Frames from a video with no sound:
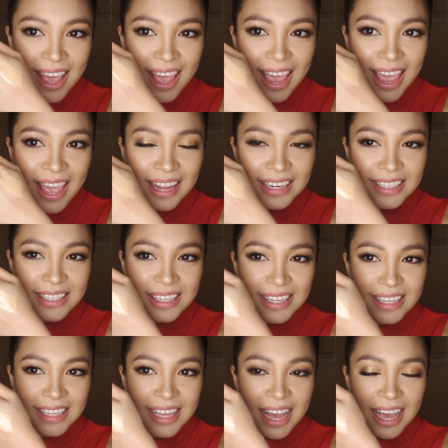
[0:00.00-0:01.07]
And
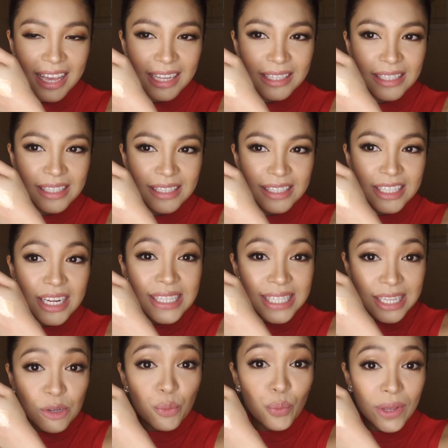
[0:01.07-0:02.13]
yeah, it
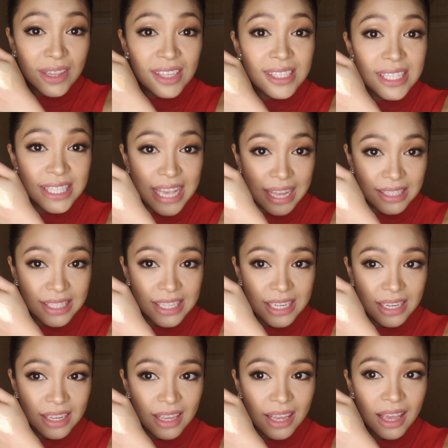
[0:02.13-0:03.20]
doesn't really set.
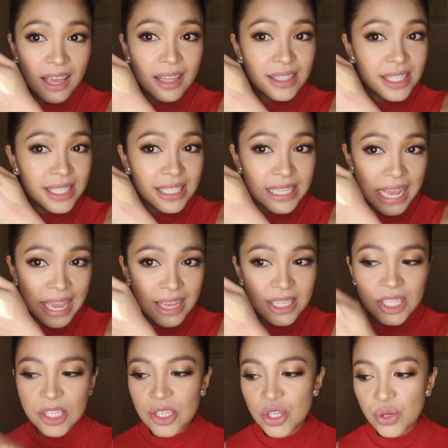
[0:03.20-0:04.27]
It
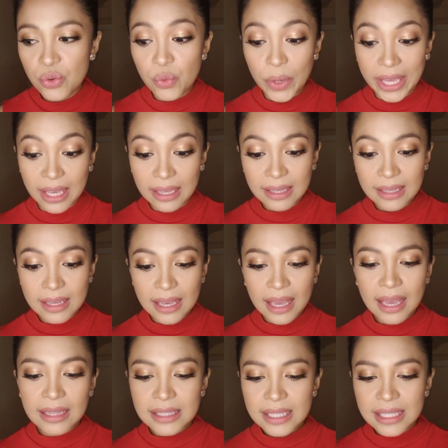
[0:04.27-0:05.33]
stays dewy.
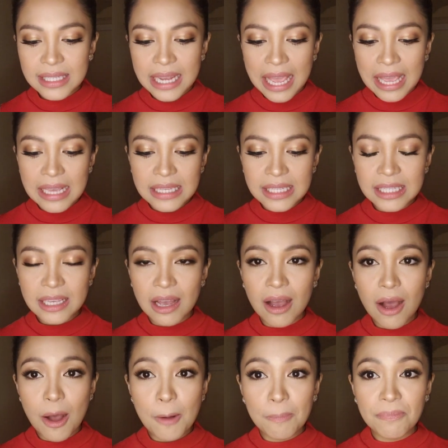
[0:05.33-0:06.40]
It stays
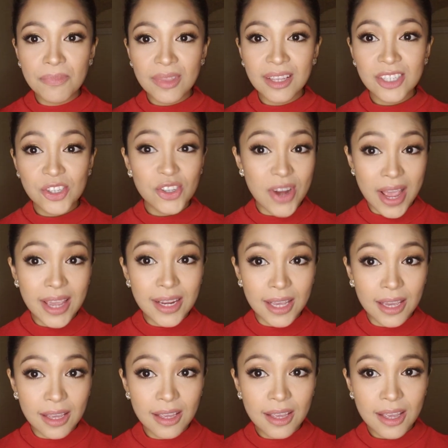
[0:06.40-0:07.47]

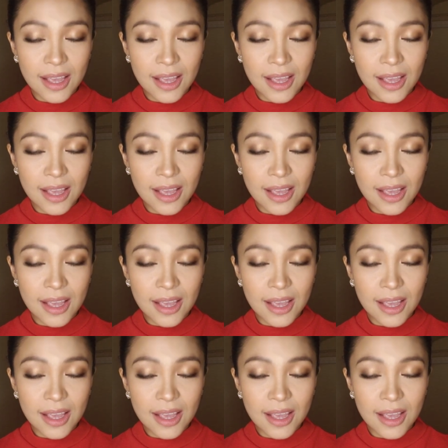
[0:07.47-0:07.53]
shiny.